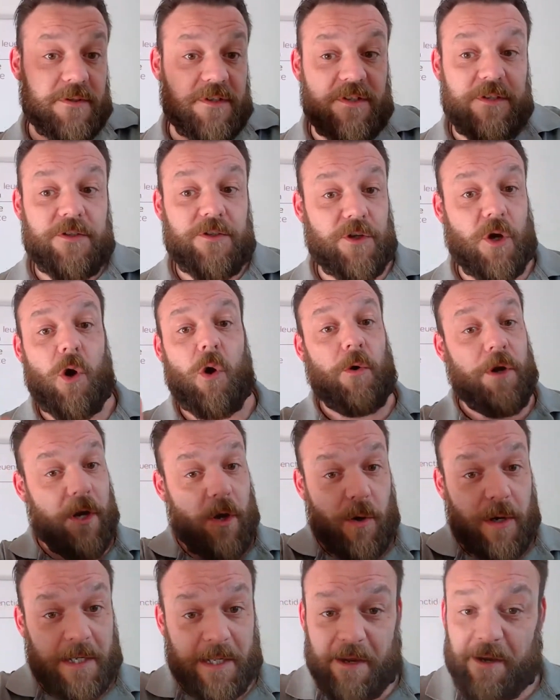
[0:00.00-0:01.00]
So,
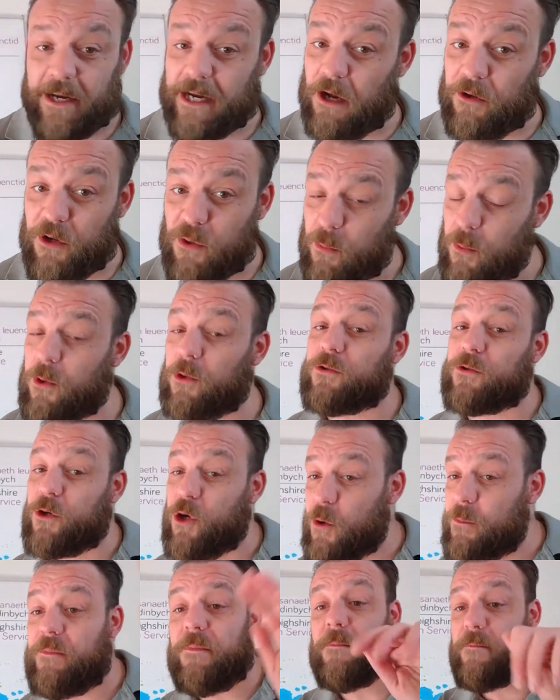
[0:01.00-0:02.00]
clearing out your
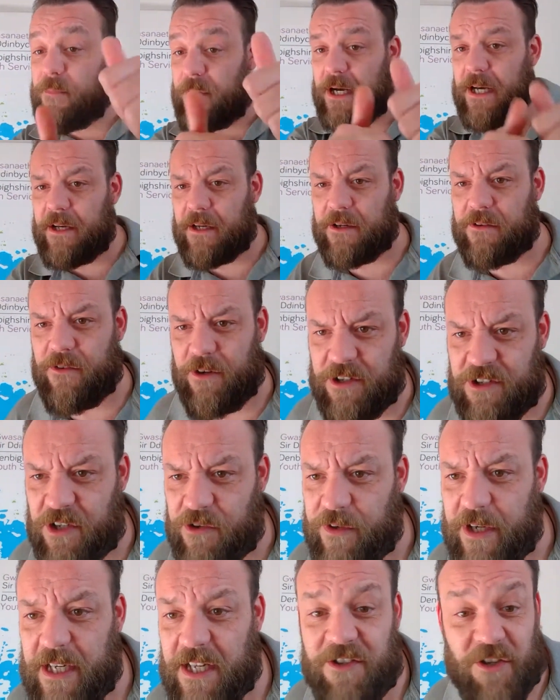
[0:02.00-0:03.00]
wardrobe, brilliant. That's
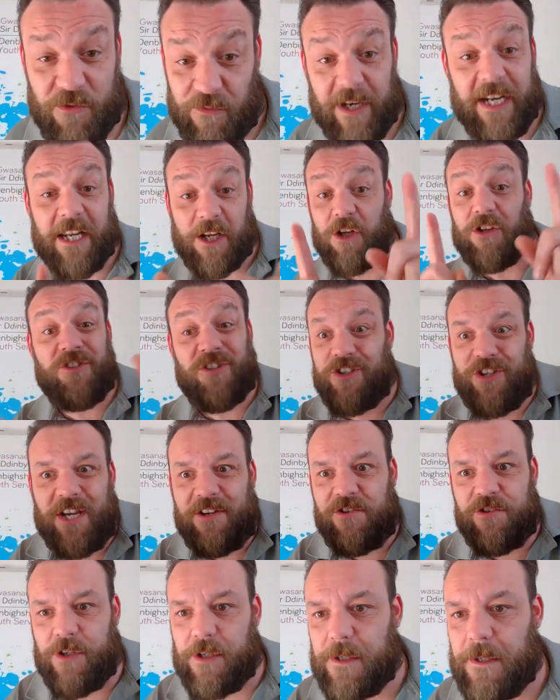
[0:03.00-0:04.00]
a really good
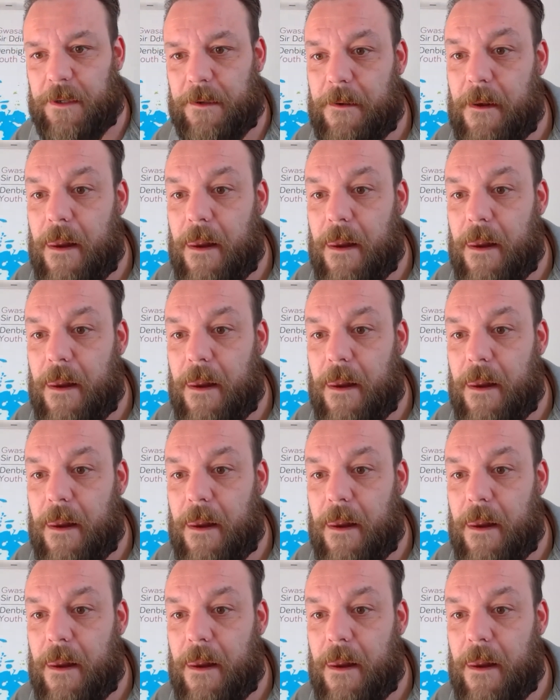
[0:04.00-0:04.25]
suggestion.